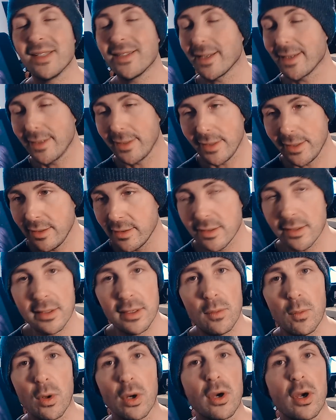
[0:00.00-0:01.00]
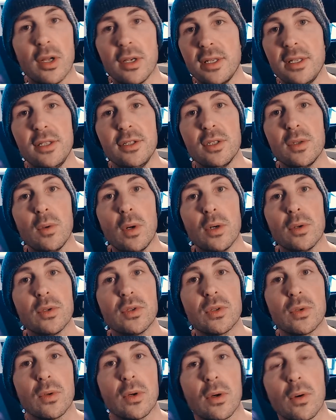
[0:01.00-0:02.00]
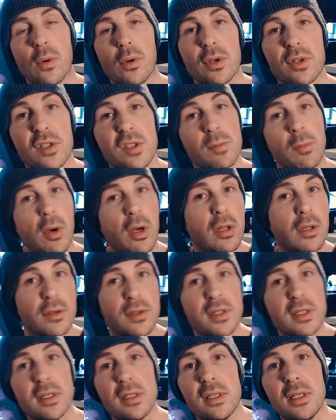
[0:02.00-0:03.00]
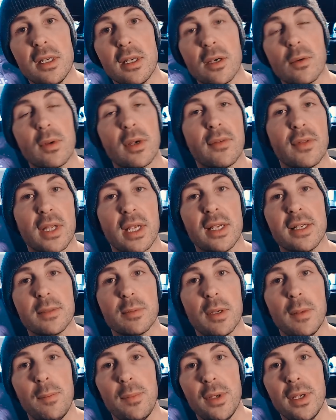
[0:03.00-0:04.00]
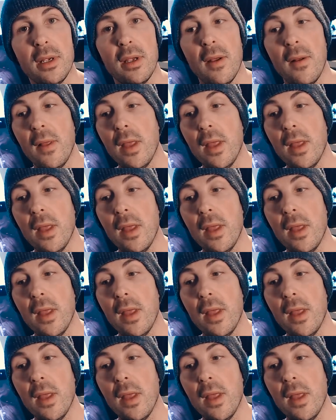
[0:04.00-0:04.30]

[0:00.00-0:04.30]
I could easily work on an Intuos or a smaller Cintiq or whatever the case might be.